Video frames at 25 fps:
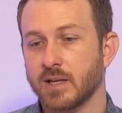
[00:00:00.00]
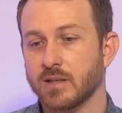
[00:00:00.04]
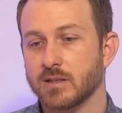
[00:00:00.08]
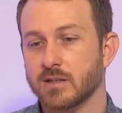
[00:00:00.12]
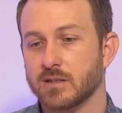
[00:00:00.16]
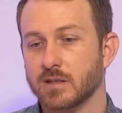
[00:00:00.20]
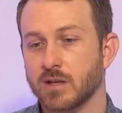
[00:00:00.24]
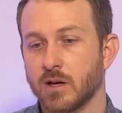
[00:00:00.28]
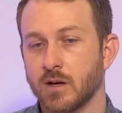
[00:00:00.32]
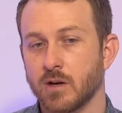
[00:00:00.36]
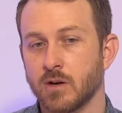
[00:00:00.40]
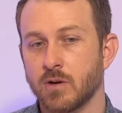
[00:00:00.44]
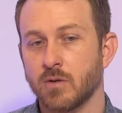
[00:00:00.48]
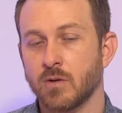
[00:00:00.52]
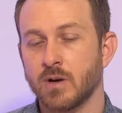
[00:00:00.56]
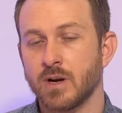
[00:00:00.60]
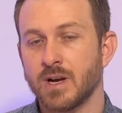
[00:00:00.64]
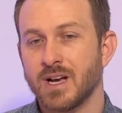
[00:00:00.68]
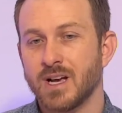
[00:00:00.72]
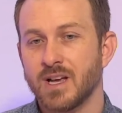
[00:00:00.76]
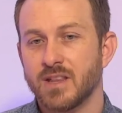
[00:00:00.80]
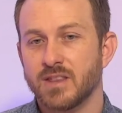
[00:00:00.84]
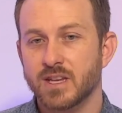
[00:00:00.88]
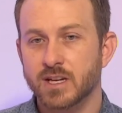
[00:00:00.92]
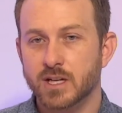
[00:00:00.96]
And so
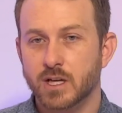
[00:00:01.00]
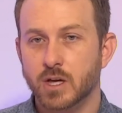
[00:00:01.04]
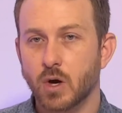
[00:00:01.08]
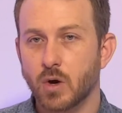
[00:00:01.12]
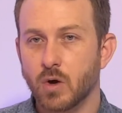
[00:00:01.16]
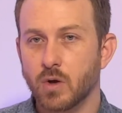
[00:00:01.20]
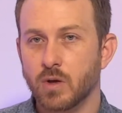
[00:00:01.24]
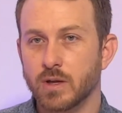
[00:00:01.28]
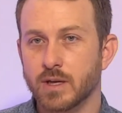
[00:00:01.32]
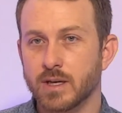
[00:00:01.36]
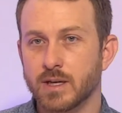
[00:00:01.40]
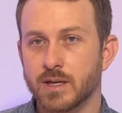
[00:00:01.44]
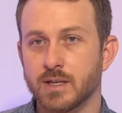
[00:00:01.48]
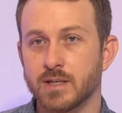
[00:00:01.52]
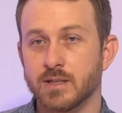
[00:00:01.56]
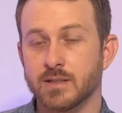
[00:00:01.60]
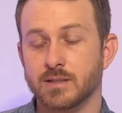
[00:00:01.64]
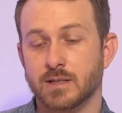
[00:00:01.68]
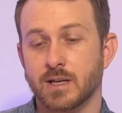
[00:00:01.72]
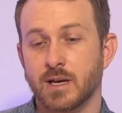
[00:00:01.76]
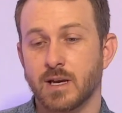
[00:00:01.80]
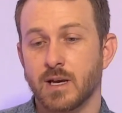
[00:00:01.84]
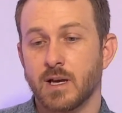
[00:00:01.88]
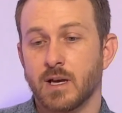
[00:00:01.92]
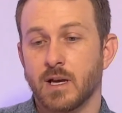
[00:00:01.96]
the goal
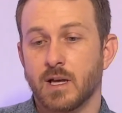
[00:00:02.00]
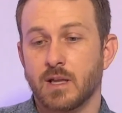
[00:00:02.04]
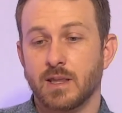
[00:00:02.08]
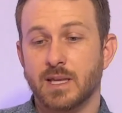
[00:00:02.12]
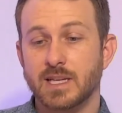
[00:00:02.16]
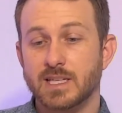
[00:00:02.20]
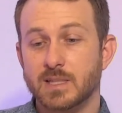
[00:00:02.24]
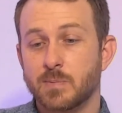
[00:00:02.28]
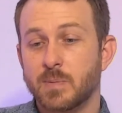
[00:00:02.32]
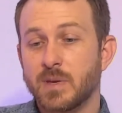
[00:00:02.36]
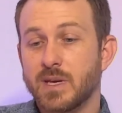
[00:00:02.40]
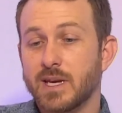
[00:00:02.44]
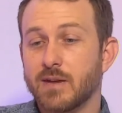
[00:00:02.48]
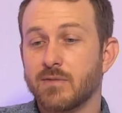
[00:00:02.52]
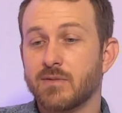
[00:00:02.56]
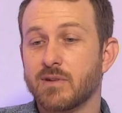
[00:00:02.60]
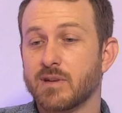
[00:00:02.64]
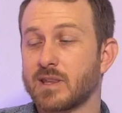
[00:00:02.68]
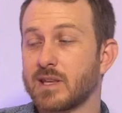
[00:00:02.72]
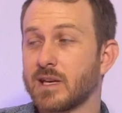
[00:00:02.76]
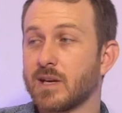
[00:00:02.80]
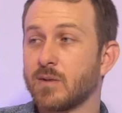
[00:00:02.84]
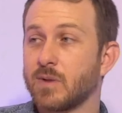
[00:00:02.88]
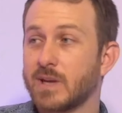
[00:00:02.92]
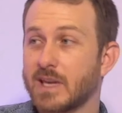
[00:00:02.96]
is, let's be
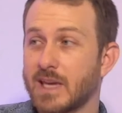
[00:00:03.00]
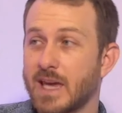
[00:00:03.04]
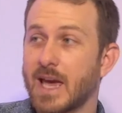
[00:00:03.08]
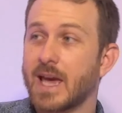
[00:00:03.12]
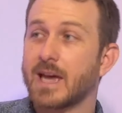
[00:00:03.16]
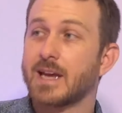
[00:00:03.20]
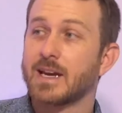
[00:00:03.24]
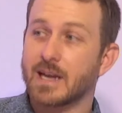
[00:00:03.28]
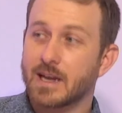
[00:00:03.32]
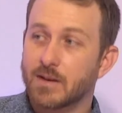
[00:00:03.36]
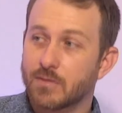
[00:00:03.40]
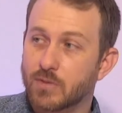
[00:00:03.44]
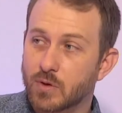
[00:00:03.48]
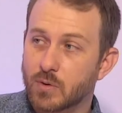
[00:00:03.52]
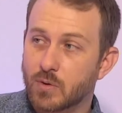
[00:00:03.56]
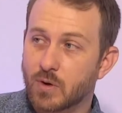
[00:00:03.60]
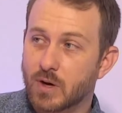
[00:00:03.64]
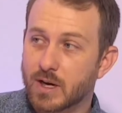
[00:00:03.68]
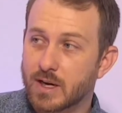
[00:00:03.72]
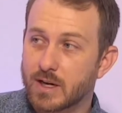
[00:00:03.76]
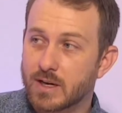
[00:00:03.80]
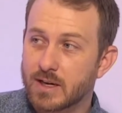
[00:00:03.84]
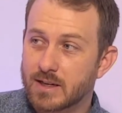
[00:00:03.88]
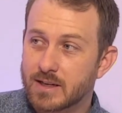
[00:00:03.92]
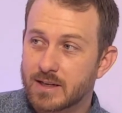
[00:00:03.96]
everything we can to
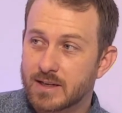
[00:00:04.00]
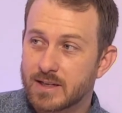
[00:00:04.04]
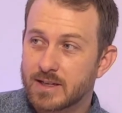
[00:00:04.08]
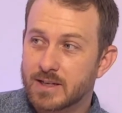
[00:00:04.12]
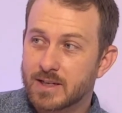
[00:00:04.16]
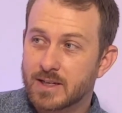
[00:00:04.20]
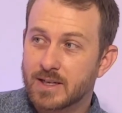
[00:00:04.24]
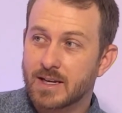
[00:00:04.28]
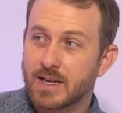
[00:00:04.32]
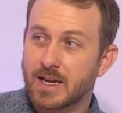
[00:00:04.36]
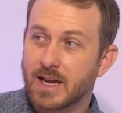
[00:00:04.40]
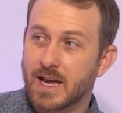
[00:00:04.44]
everyone